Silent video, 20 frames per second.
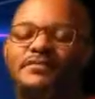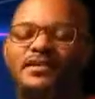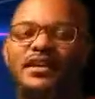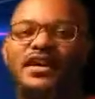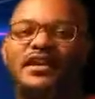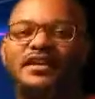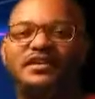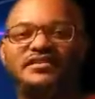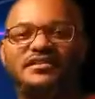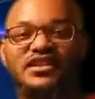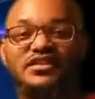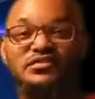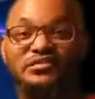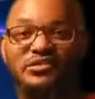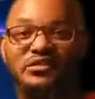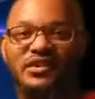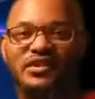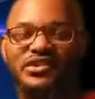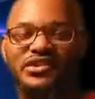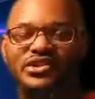I guess that's for
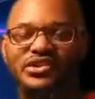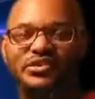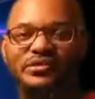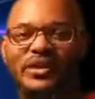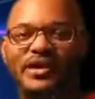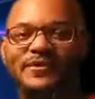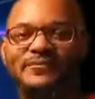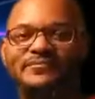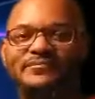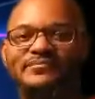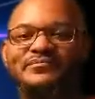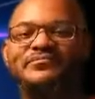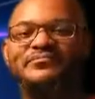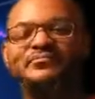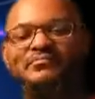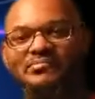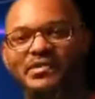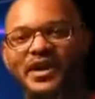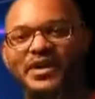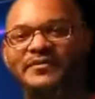another show, right?
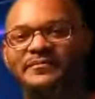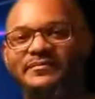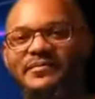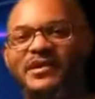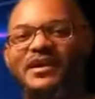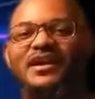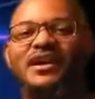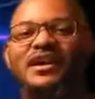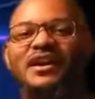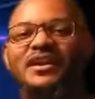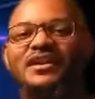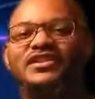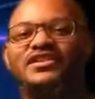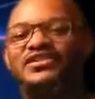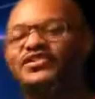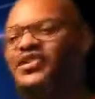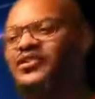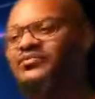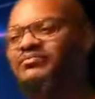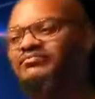But,
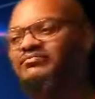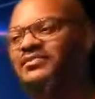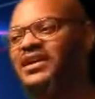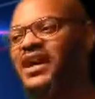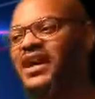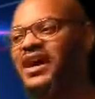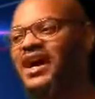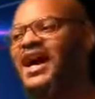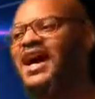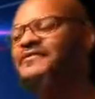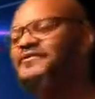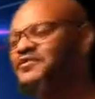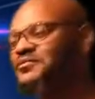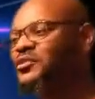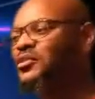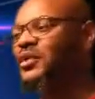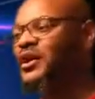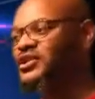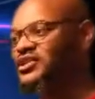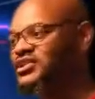so, I have some
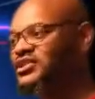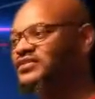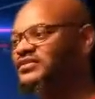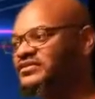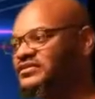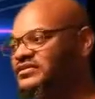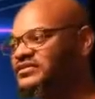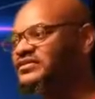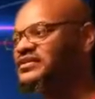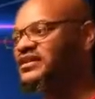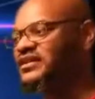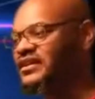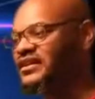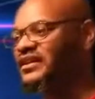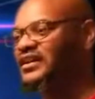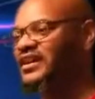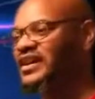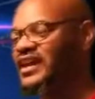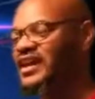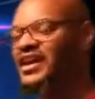questions.
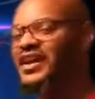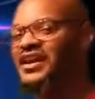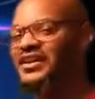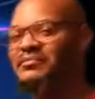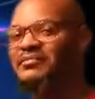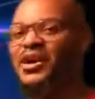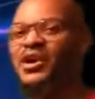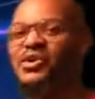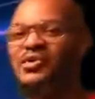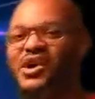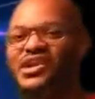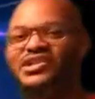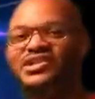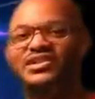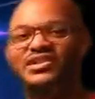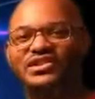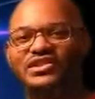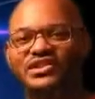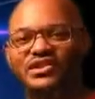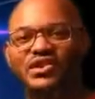And my
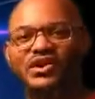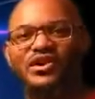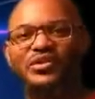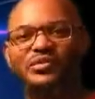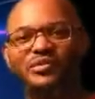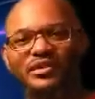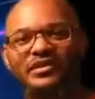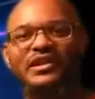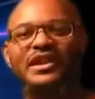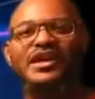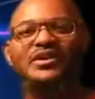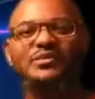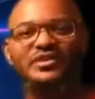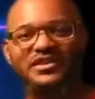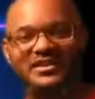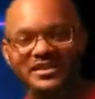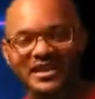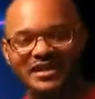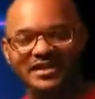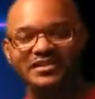questions are starting with, like we
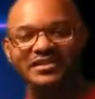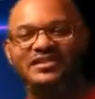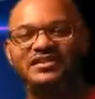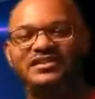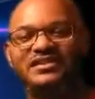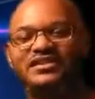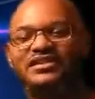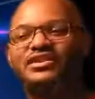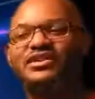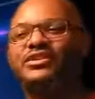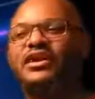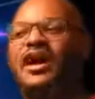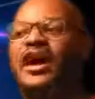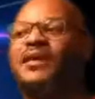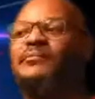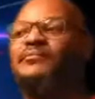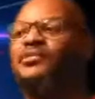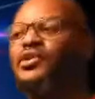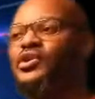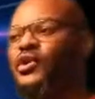stated, the sneaker
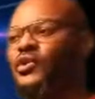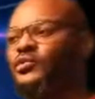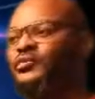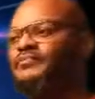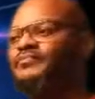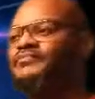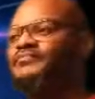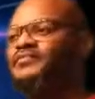app GOAT.